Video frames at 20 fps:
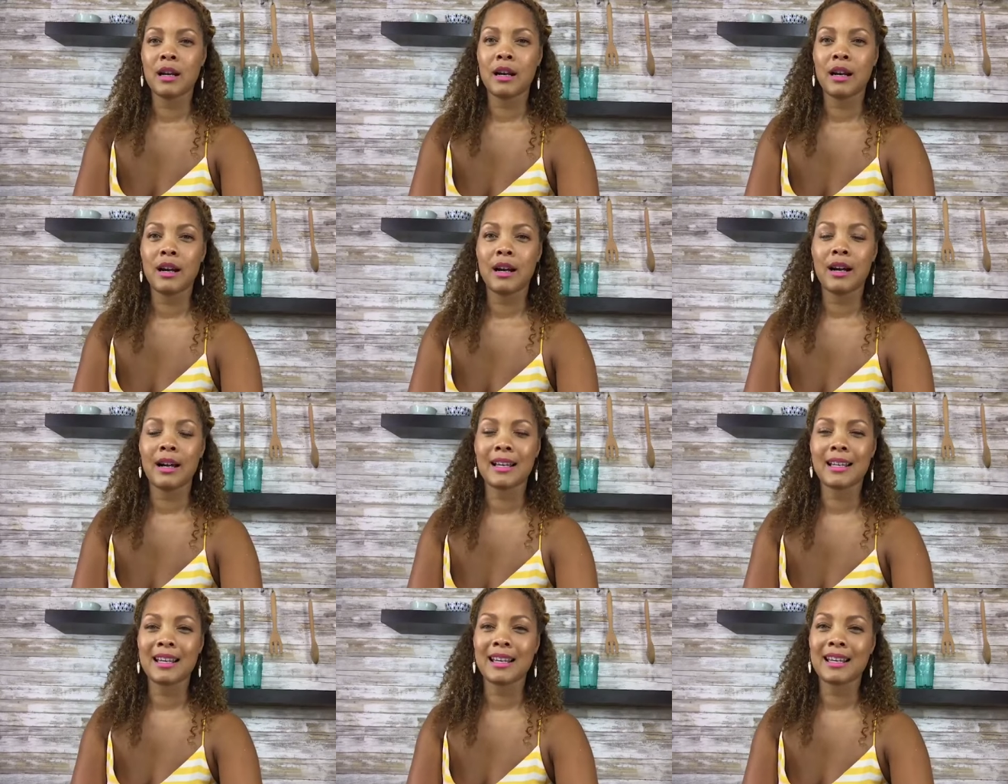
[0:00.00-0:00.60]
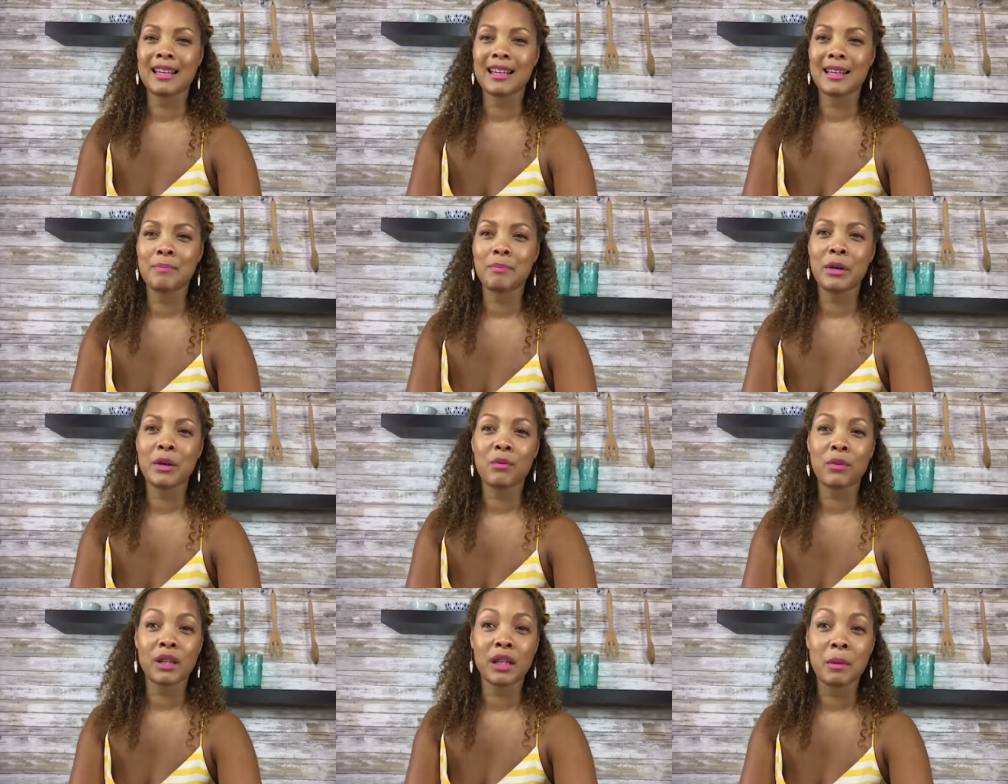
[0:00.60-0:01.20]
uh, it, it, can
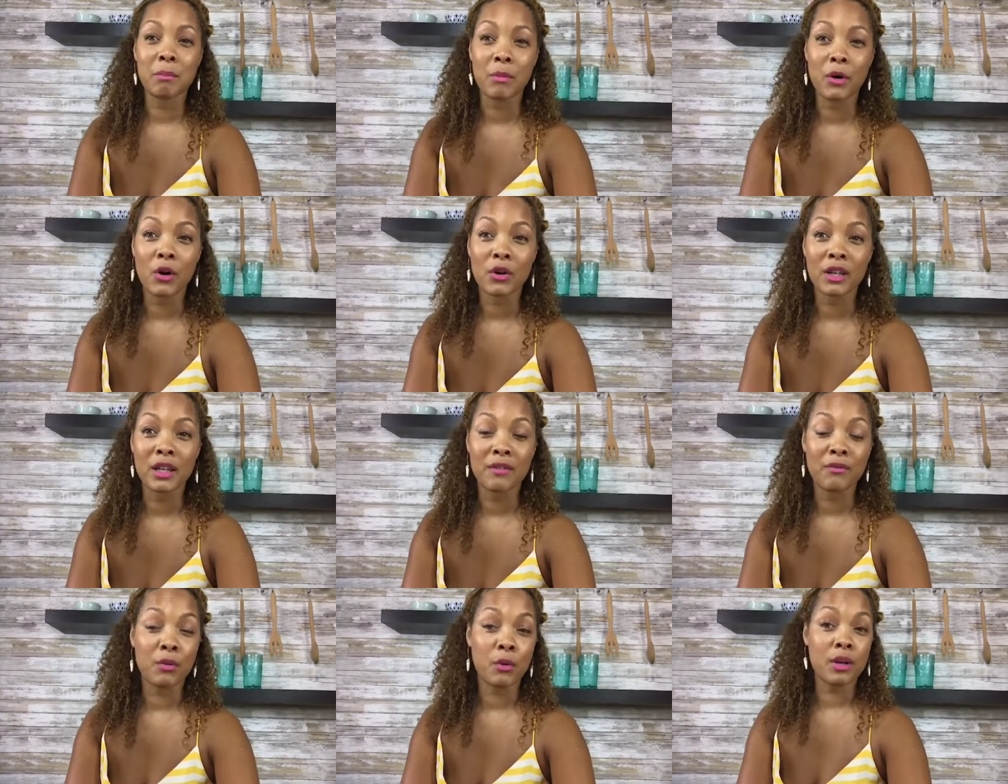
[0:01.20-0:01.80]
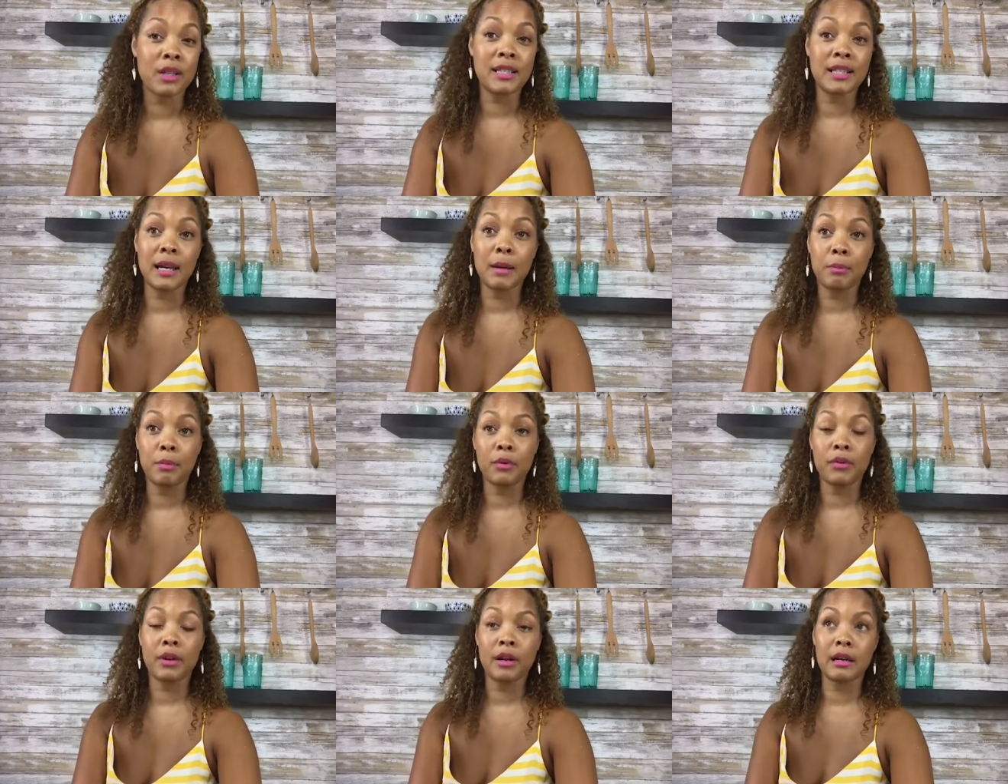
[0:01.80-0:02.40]
be really murky for
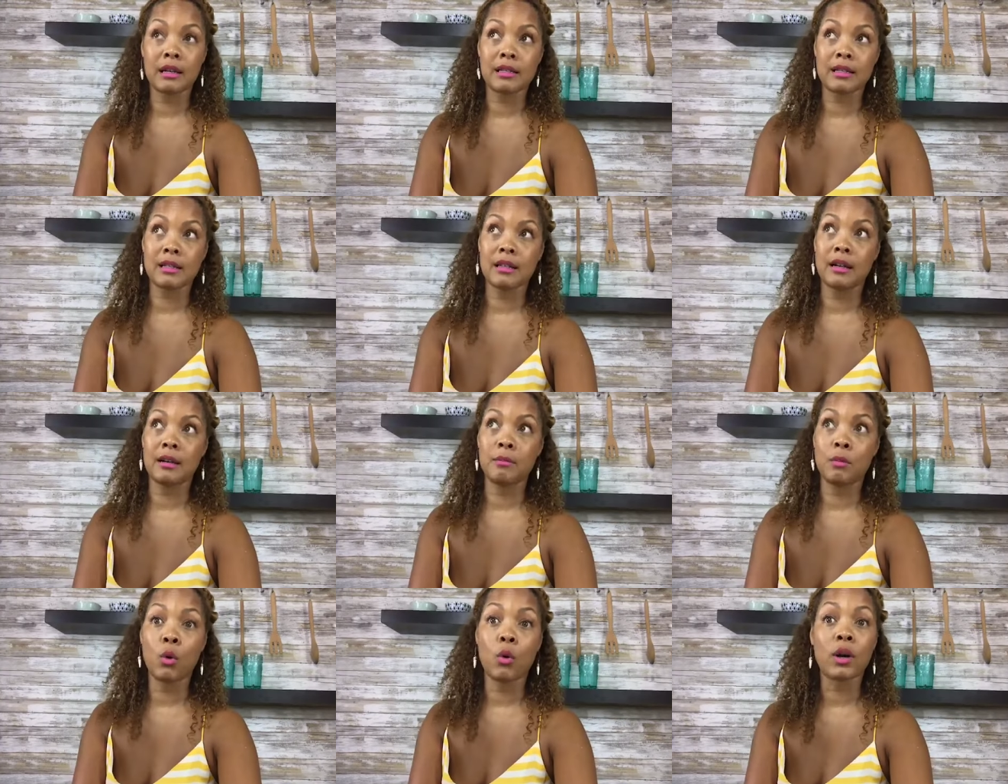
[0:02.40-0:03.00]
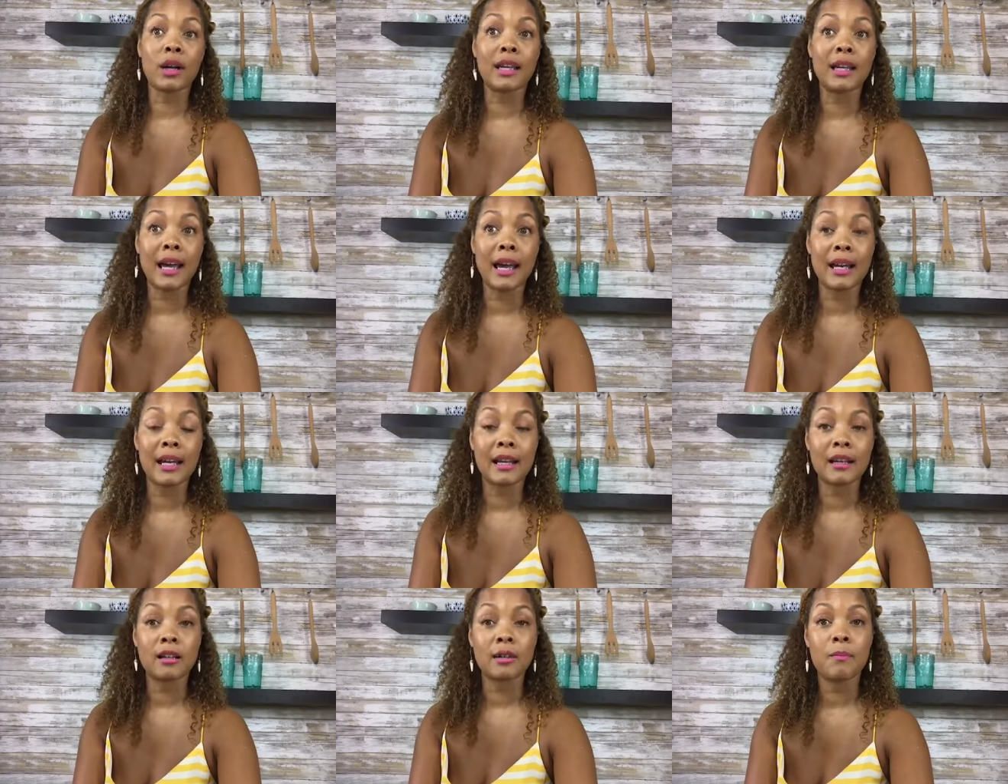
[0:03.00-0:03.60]
example there's um,
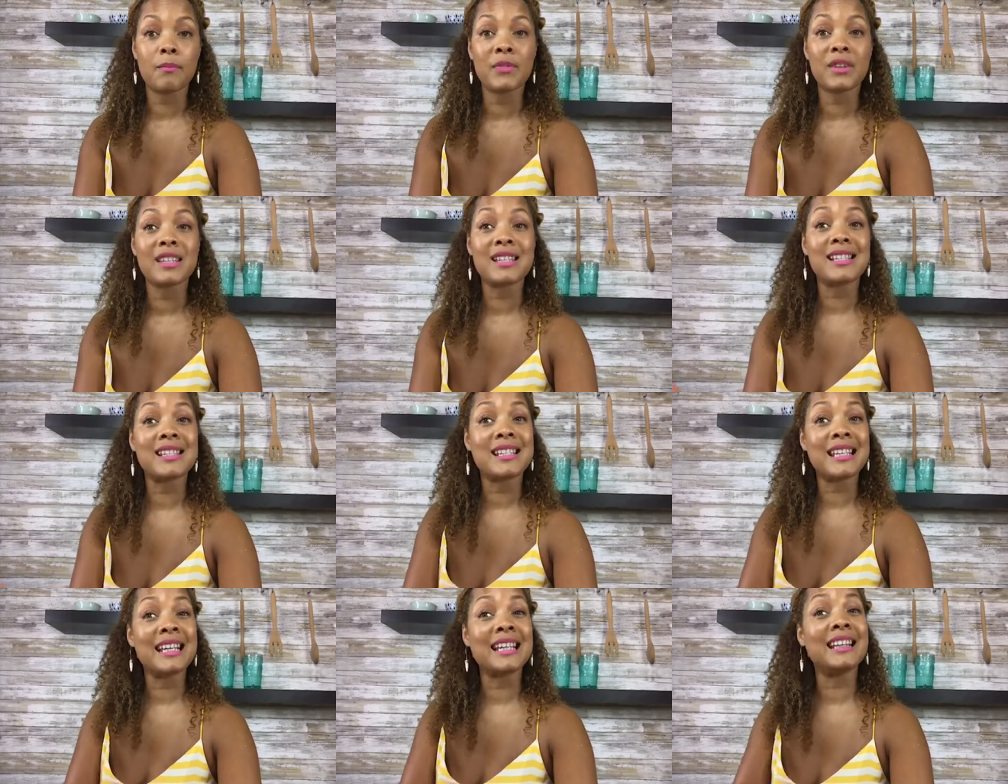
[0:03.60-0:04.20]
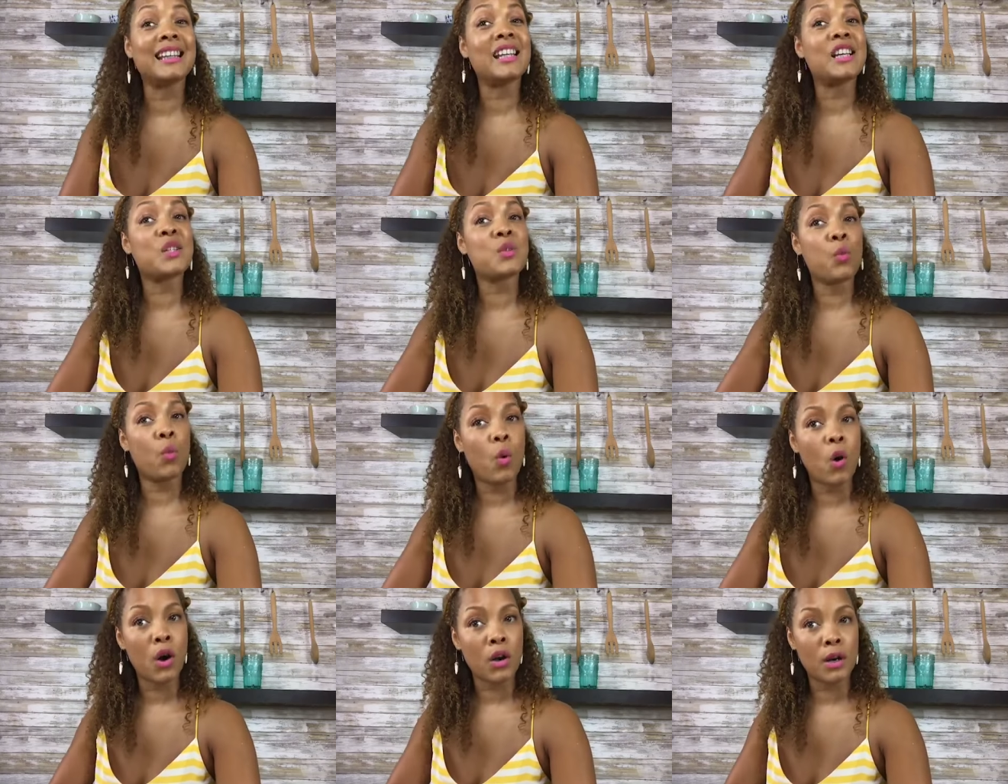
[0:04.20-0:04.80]
organic seedless
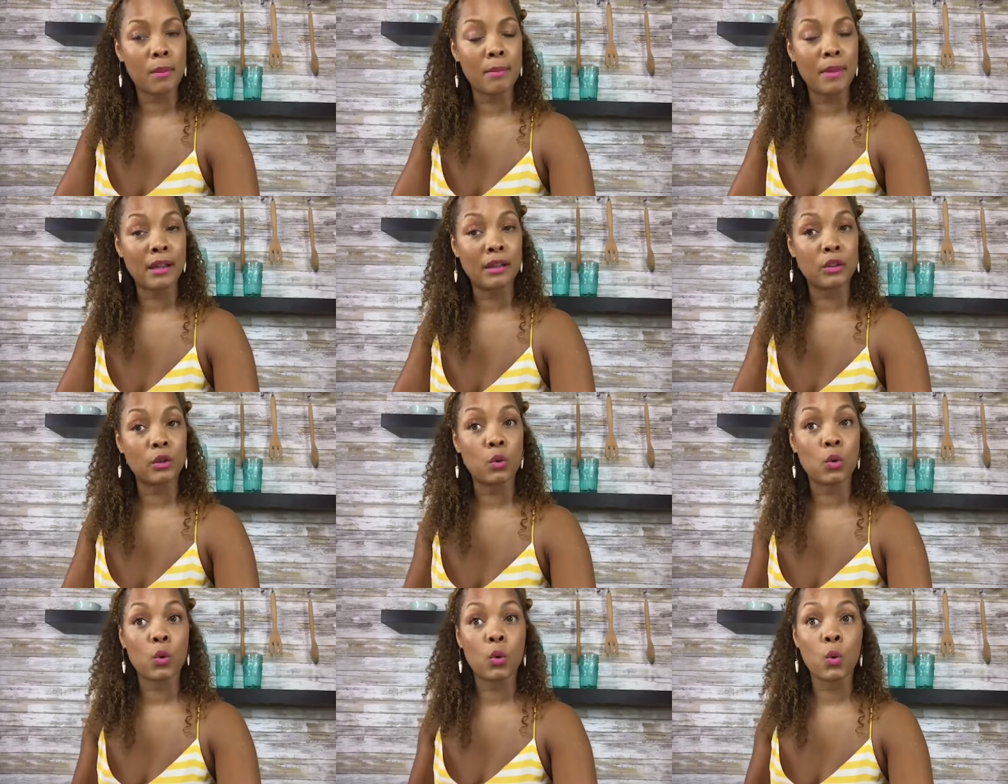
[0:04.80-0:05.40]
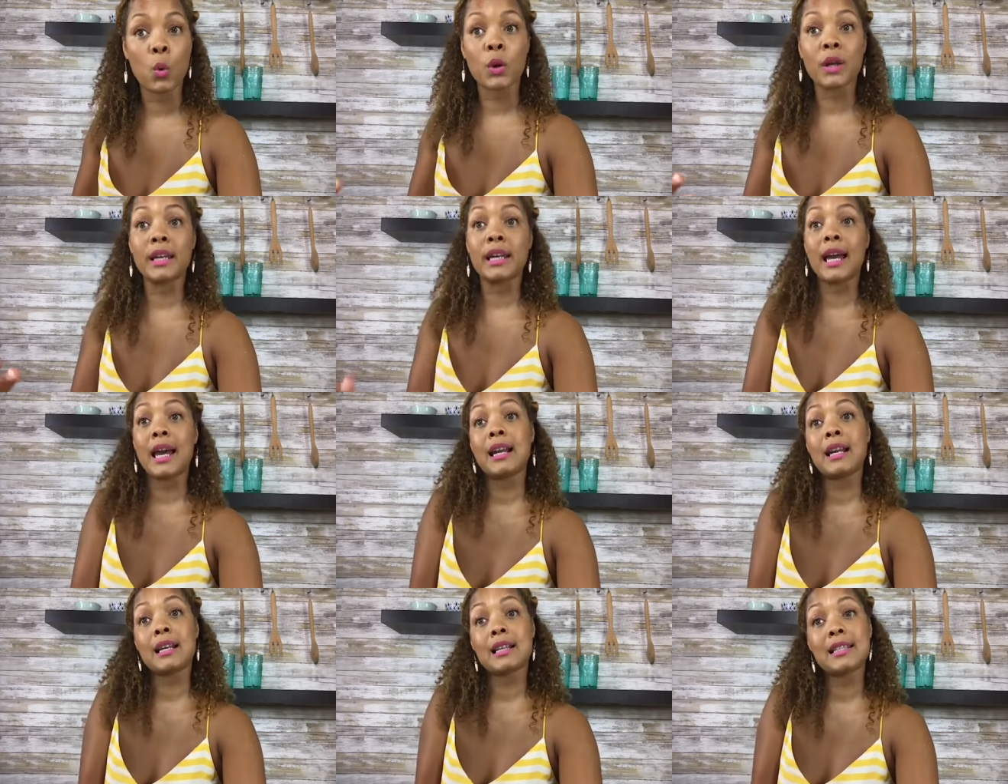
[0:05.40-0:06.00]
watermelon or
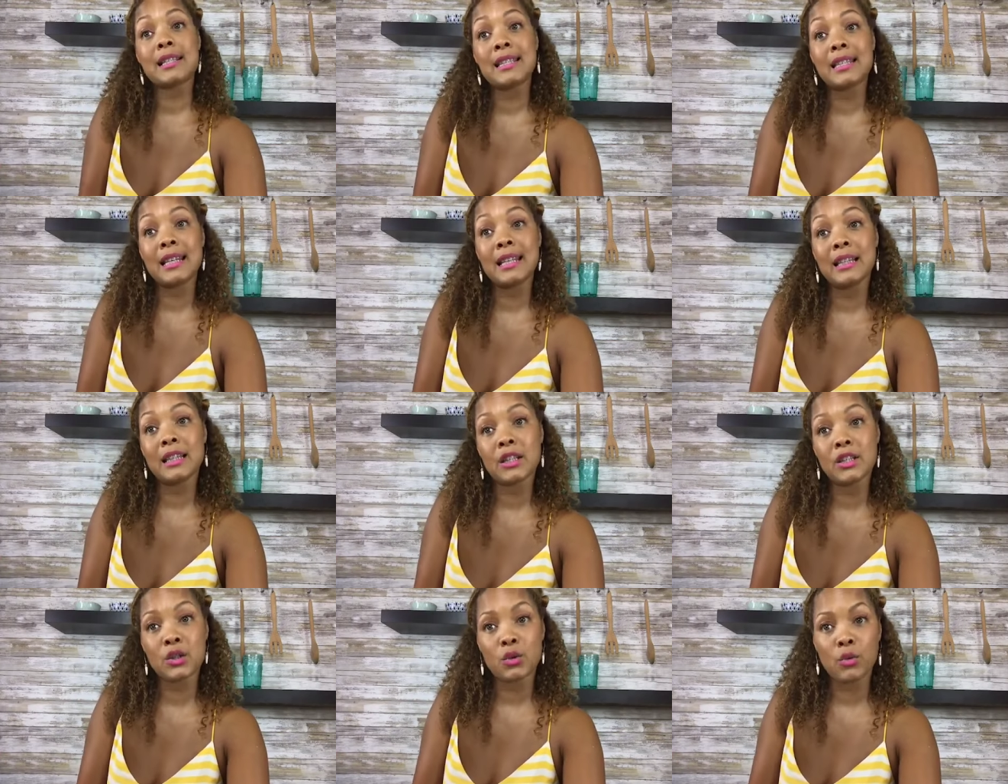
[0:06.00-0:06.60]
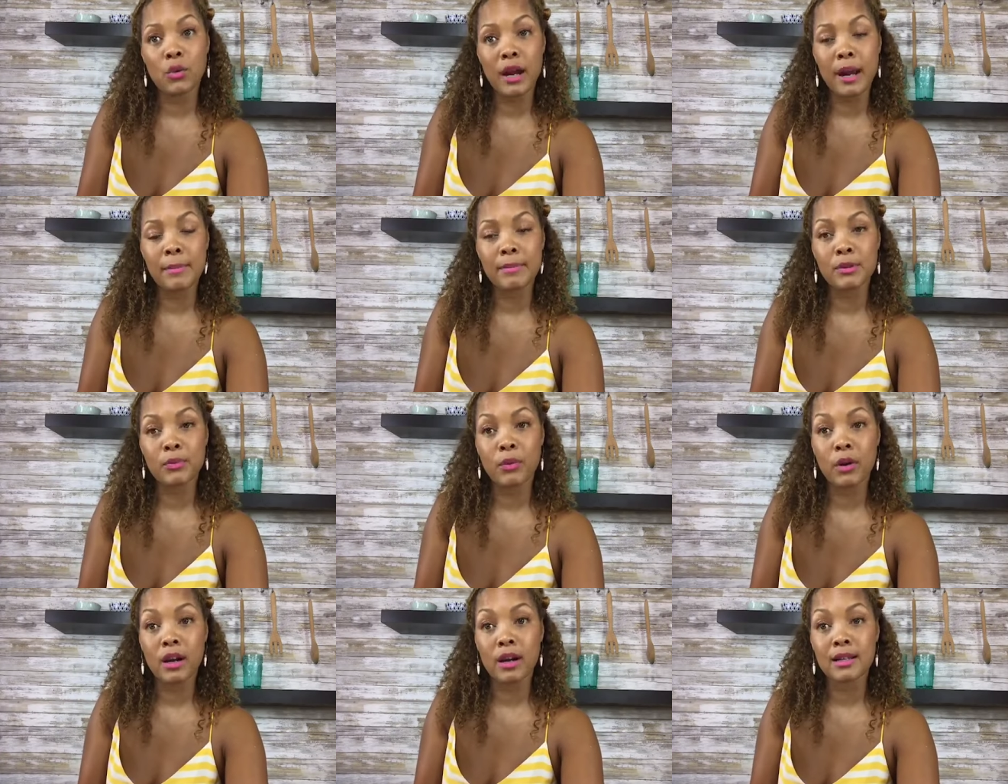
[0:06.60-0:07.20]
organic seedless
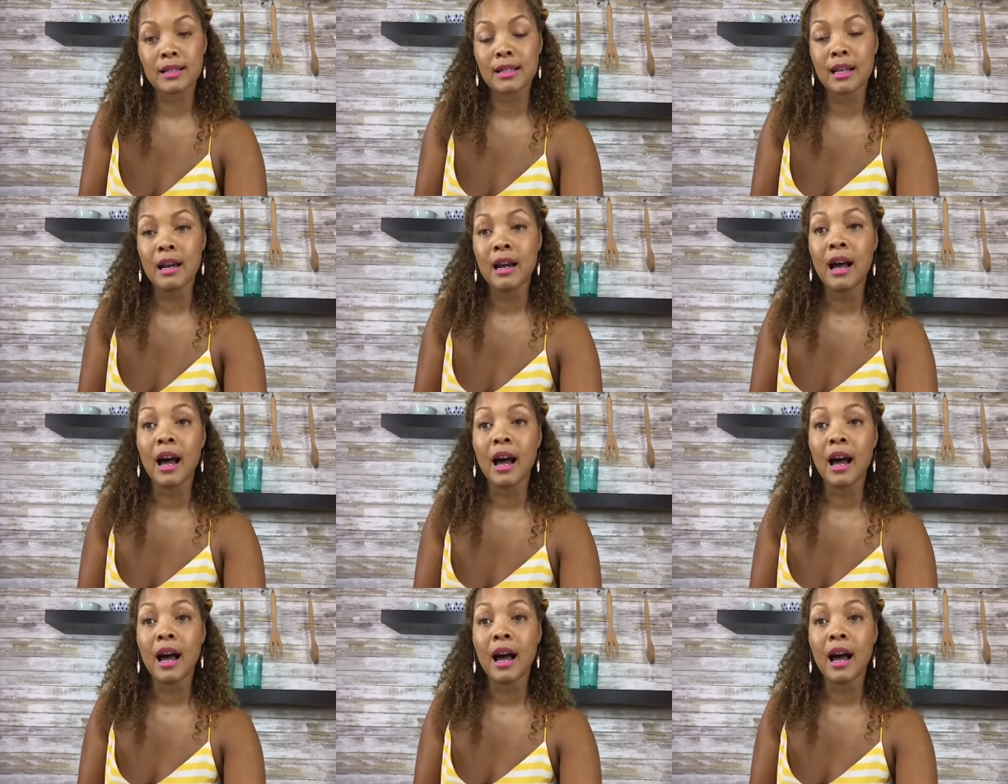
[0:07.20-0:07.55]
grapes, whereas